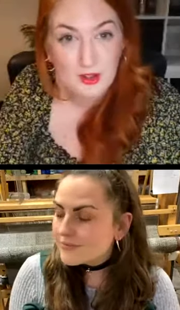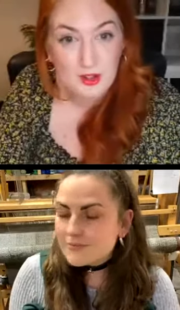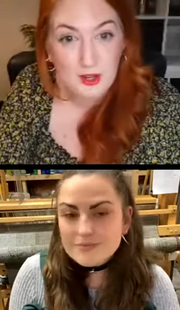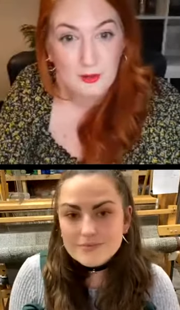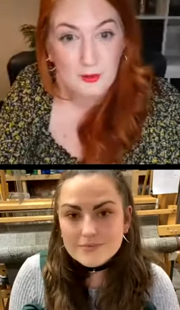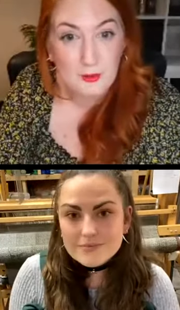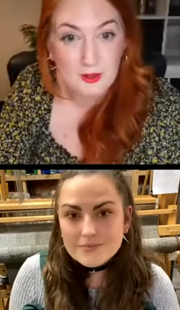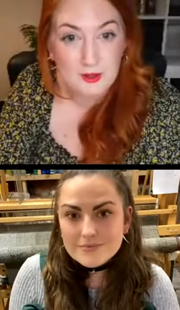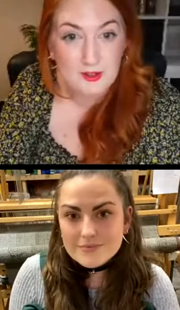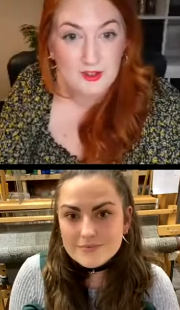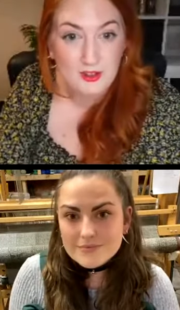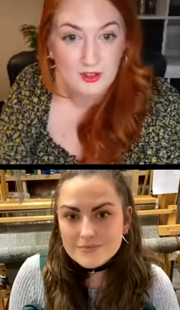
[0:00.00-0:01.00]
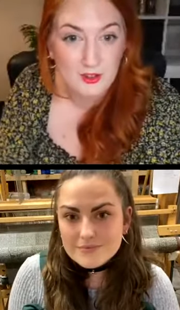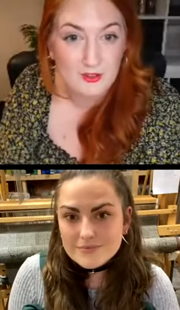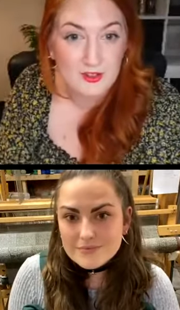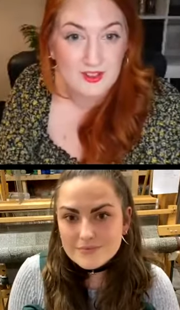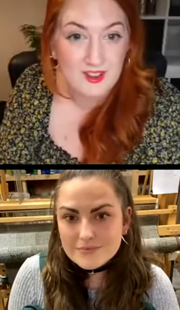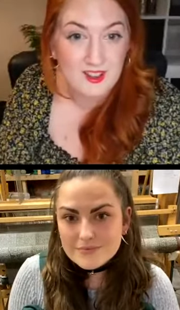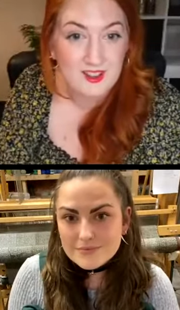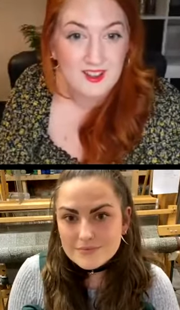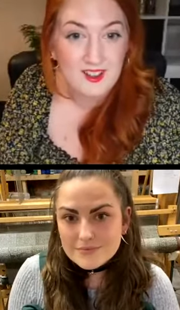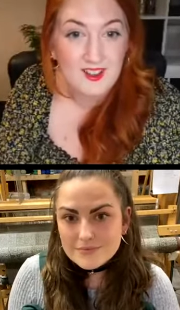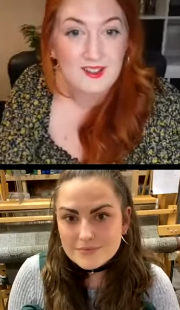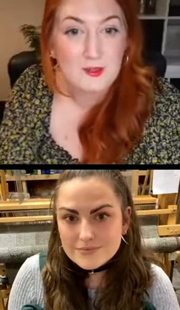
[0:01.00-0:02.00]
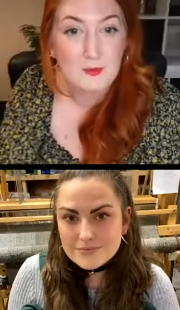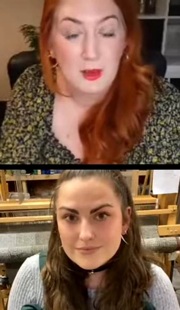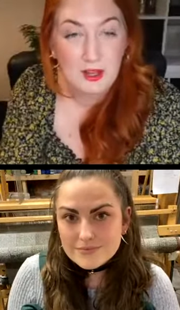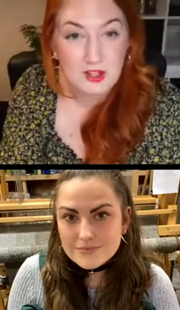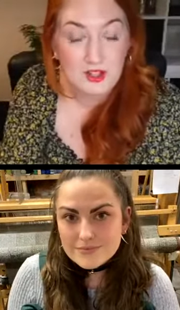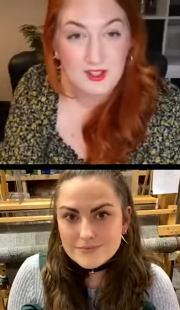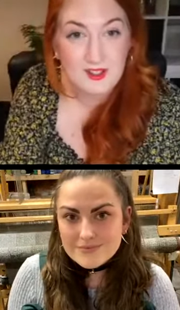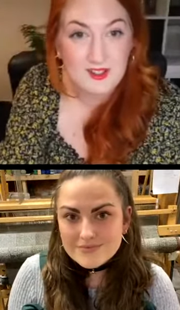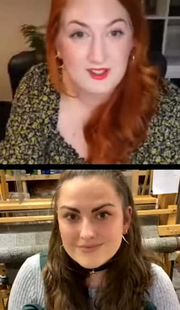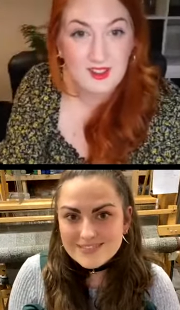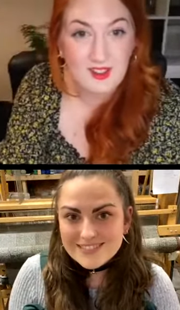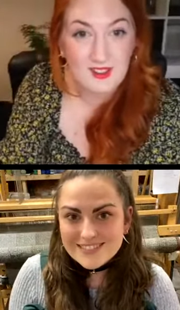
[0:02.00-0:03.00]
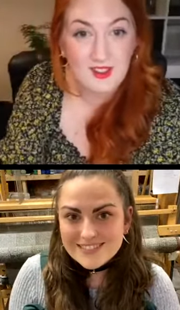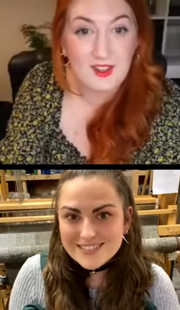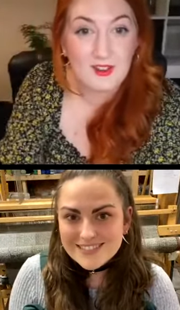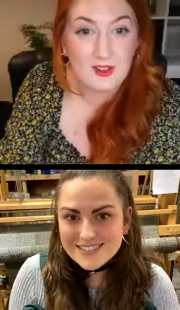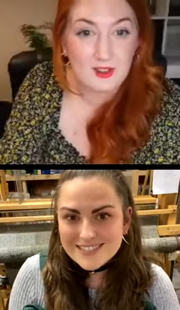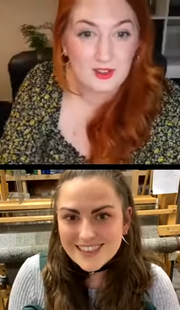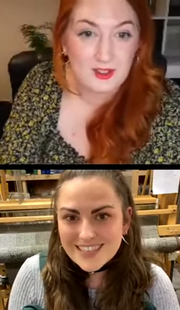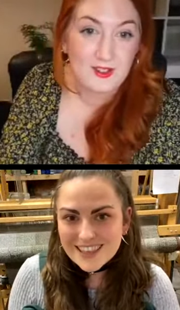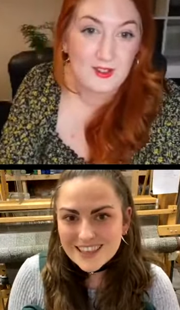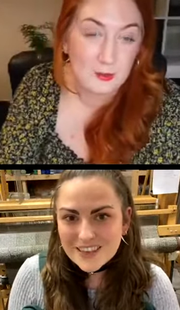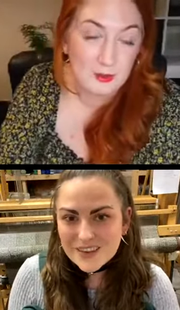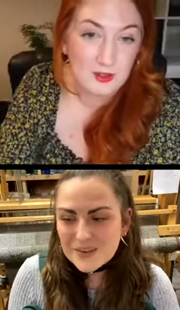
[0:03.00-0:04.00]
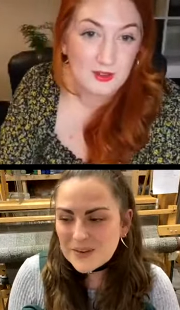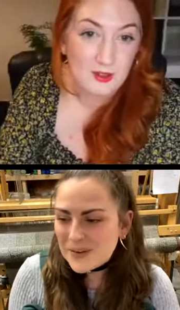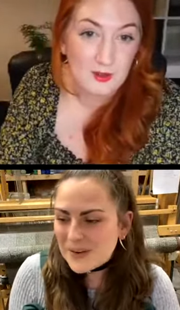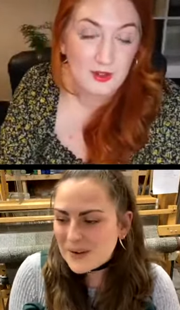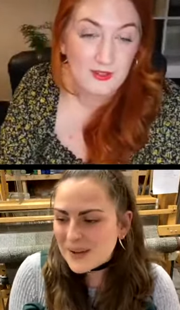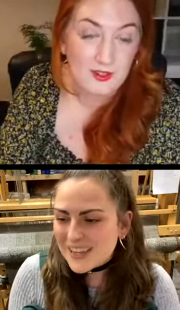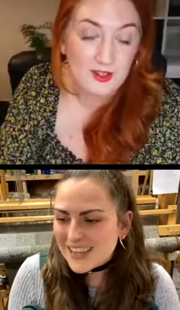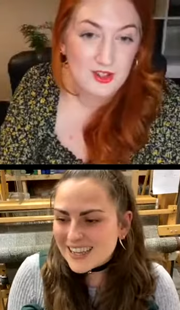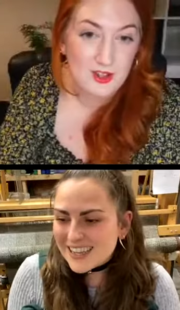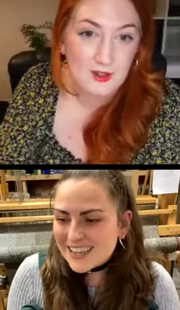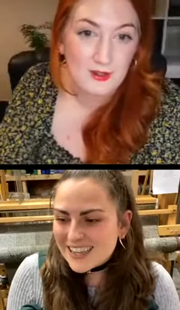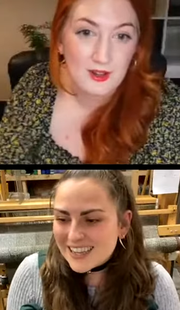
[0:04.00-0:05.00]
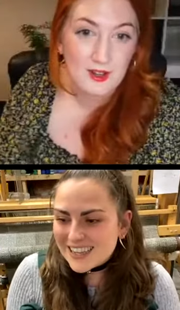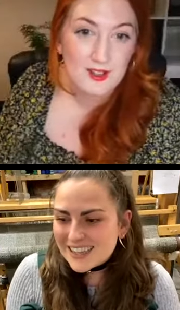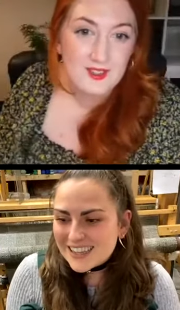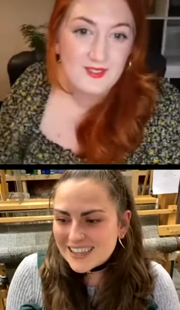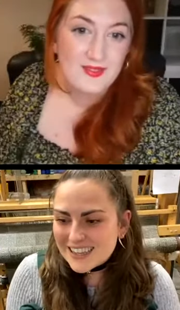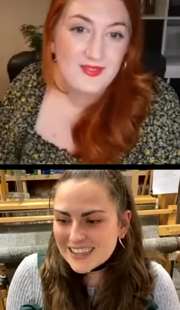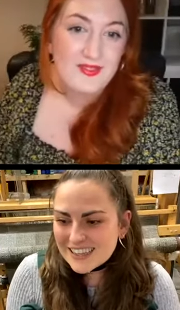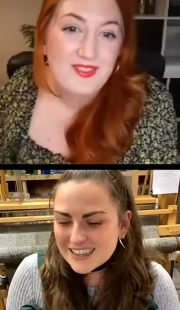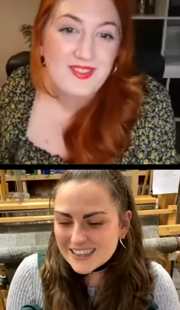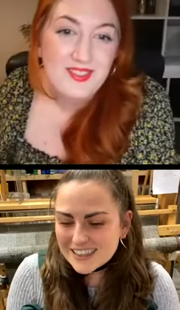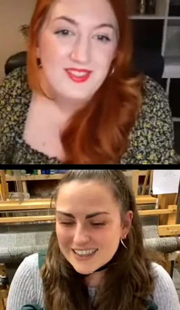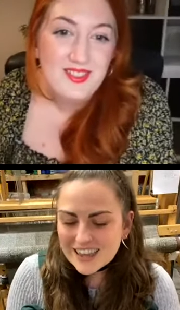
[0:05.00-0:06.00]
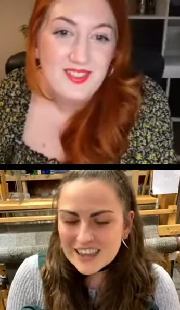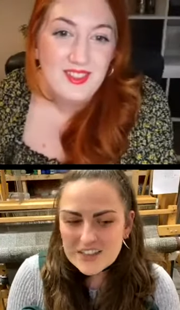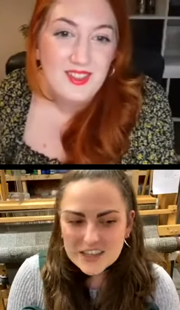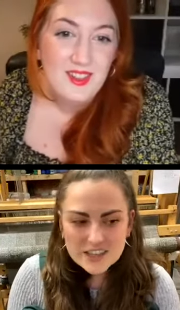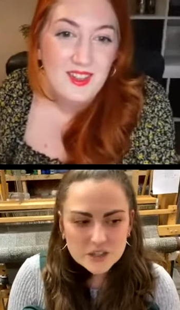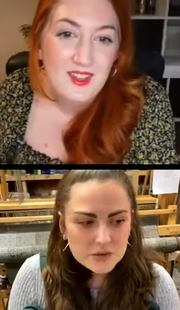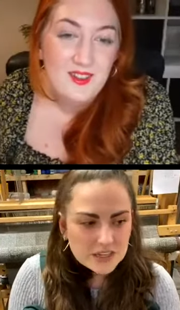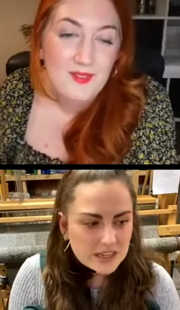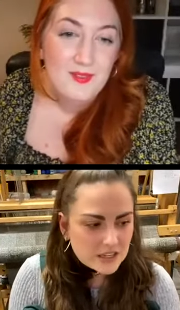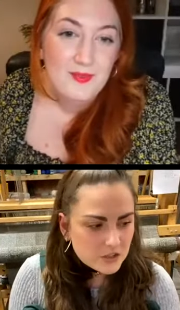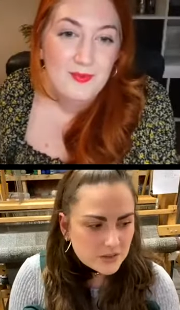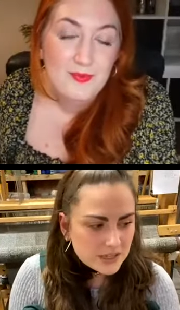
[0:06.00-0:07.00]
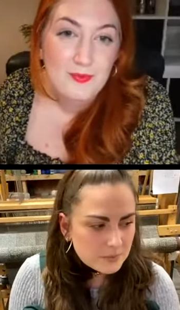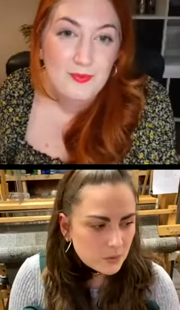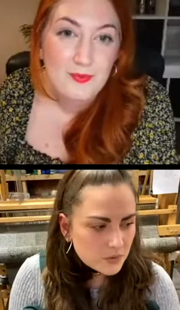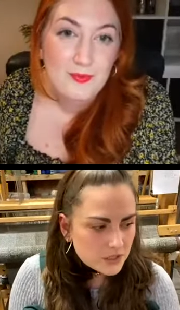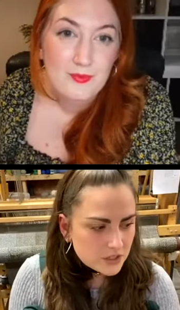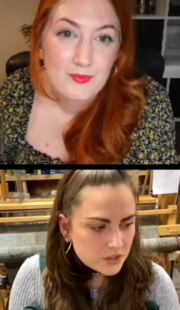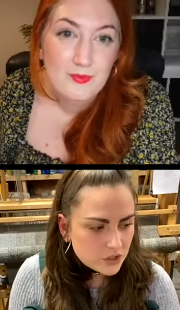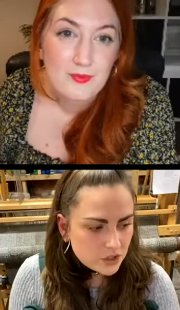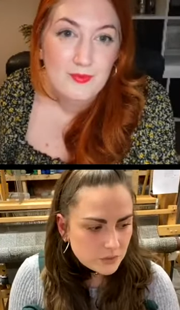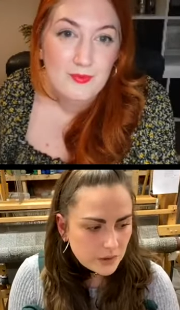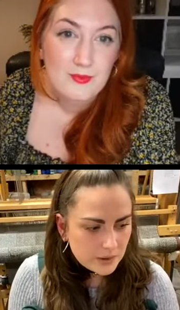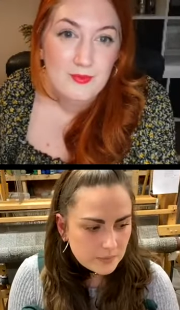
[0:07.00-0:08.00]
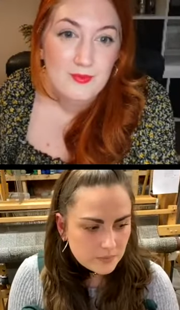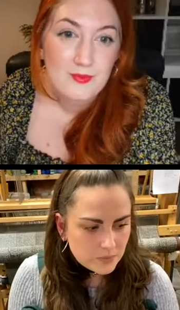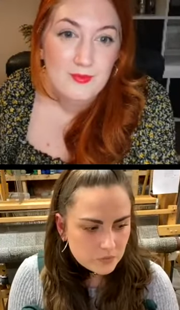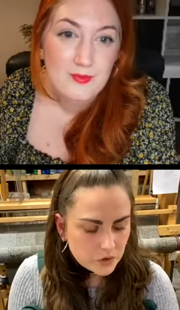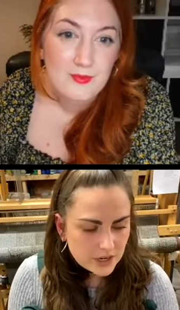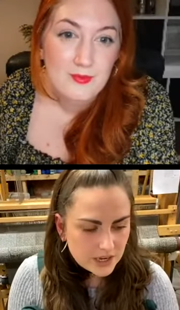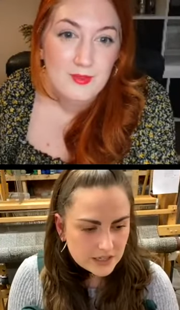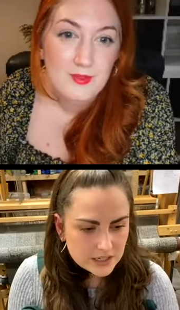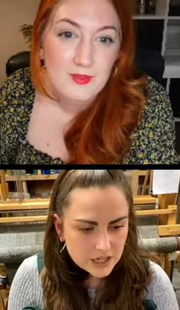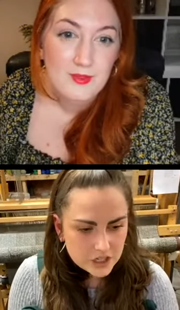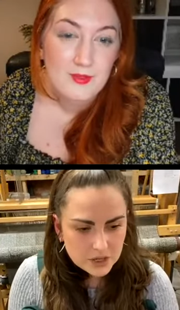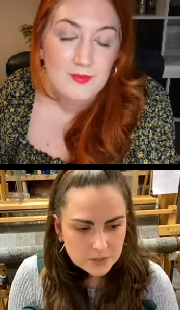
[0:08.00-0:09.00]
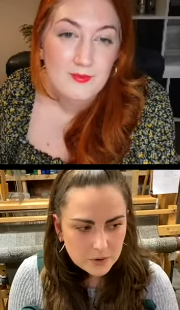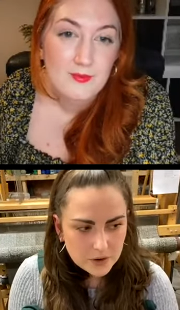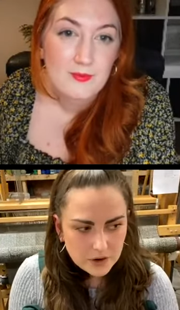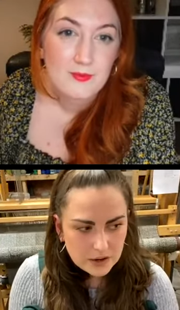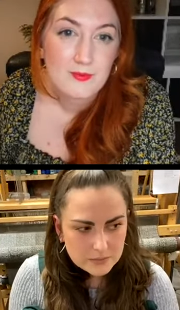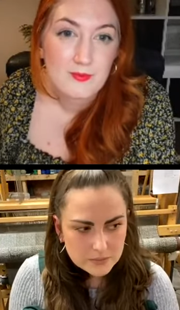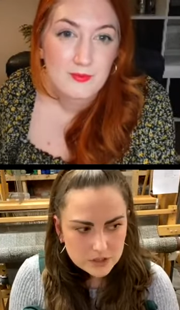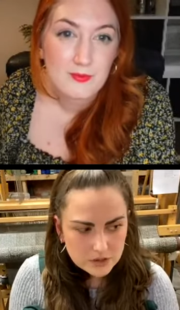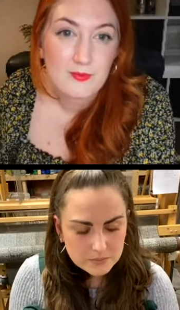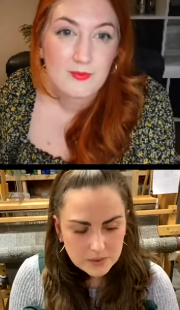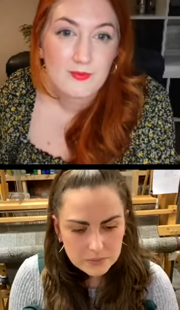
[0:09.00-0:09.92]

Speaker 1: shout because she's obviously a specialist in the industry. So please do give her a shout
Speaker 2: yeah, I think it's really it's really important to um, run internship programs, and my